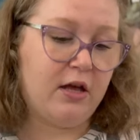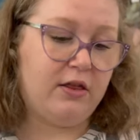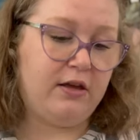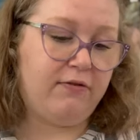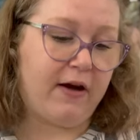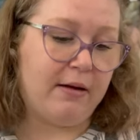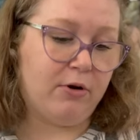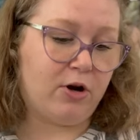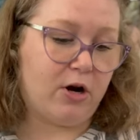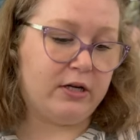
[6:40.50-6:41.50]
The fiber
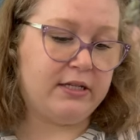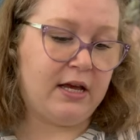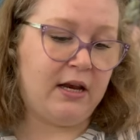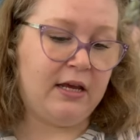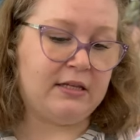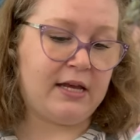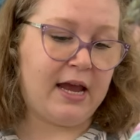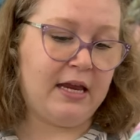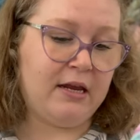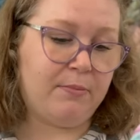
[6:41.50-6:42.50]
content is
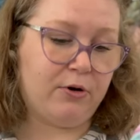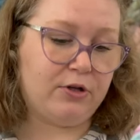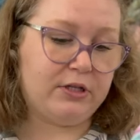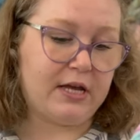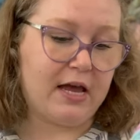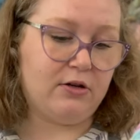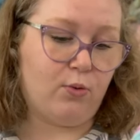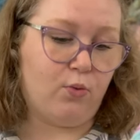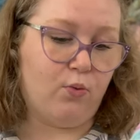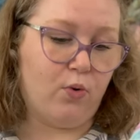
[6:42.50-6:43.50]
80%
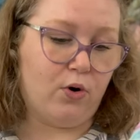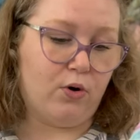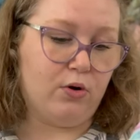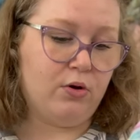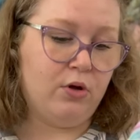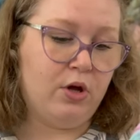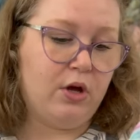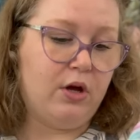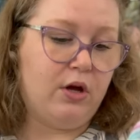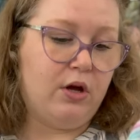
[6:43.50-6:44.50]
wool,
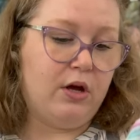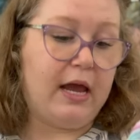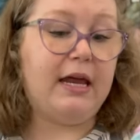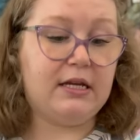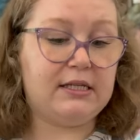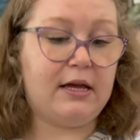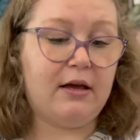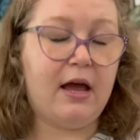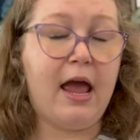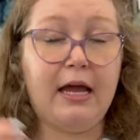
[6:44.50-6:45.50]
80%,
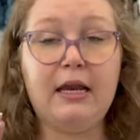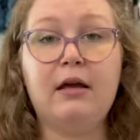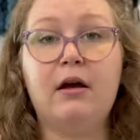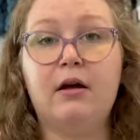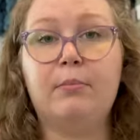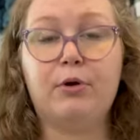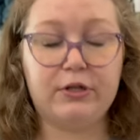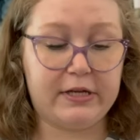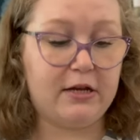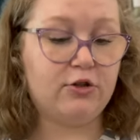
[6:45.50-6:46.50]
80%
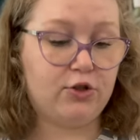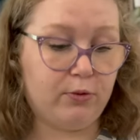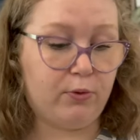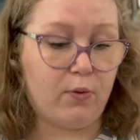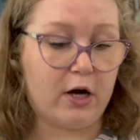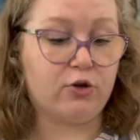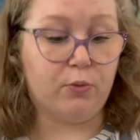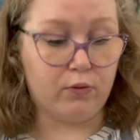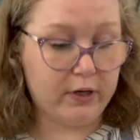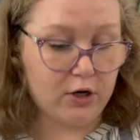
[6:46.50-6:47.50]
superwash
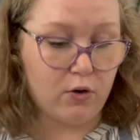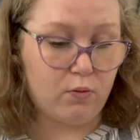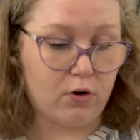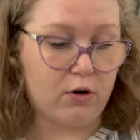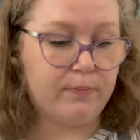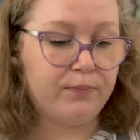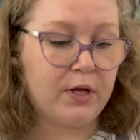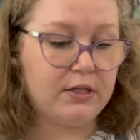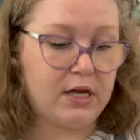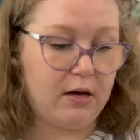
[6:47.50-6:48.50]
merino wool,
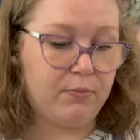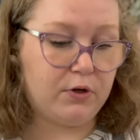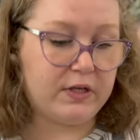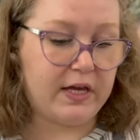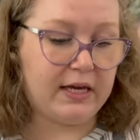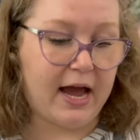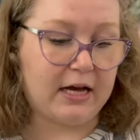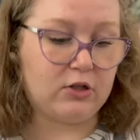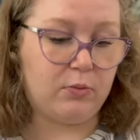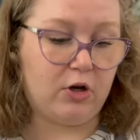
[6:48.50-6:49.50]
10%
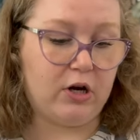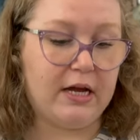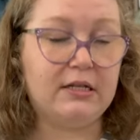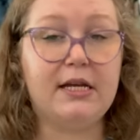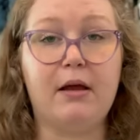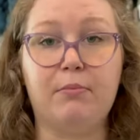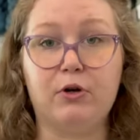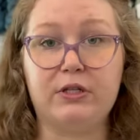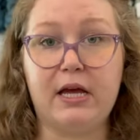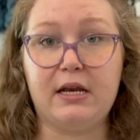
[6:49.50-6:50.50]
cashmere and
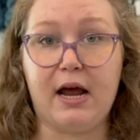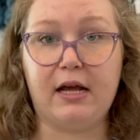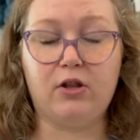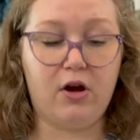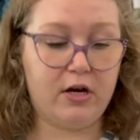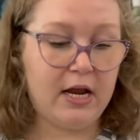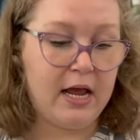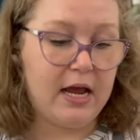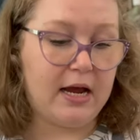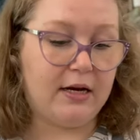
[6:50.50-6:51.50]
10% nylon
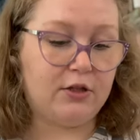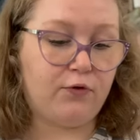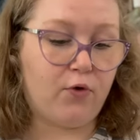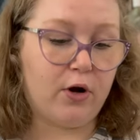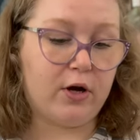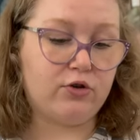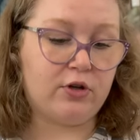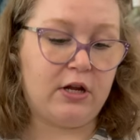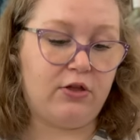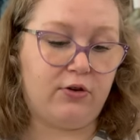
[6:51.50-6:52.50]
and it's
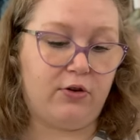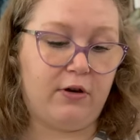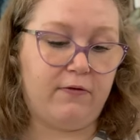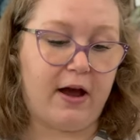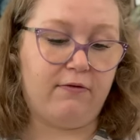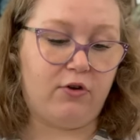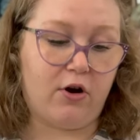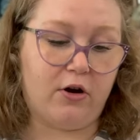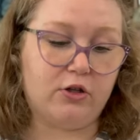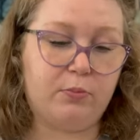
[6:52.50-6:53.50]
435
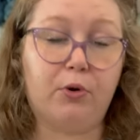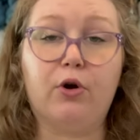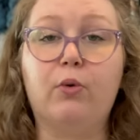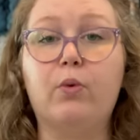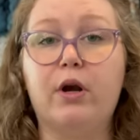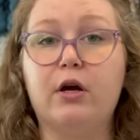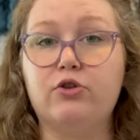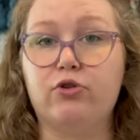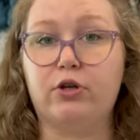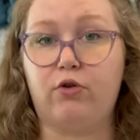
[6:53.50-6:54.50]
yards per
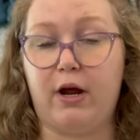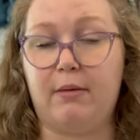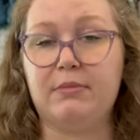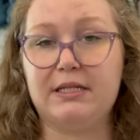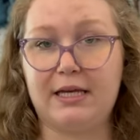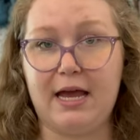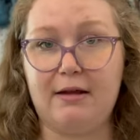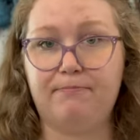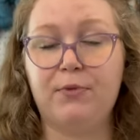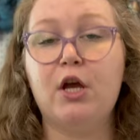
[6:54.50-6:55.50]
100 gram
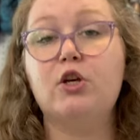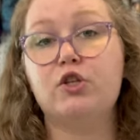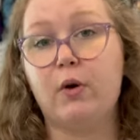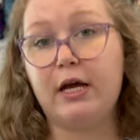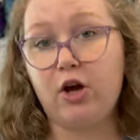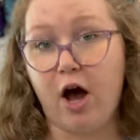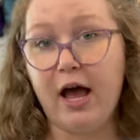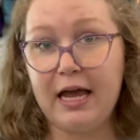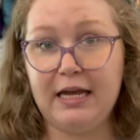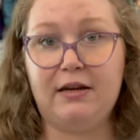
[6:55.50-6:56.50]
skein. So I
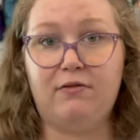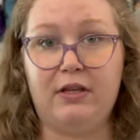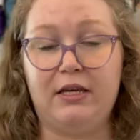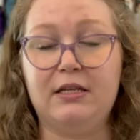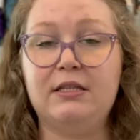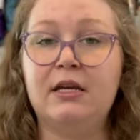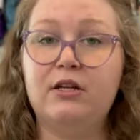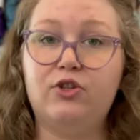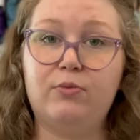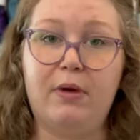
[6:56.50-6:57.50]
got eight of these
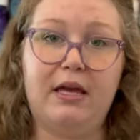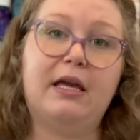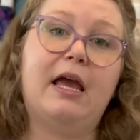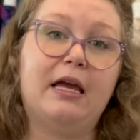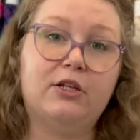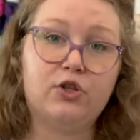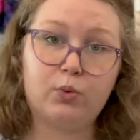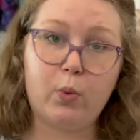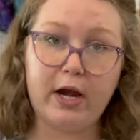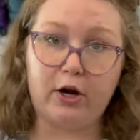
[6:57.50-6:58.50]
to make a
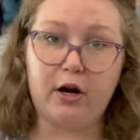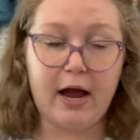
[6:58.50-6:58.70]
sweater.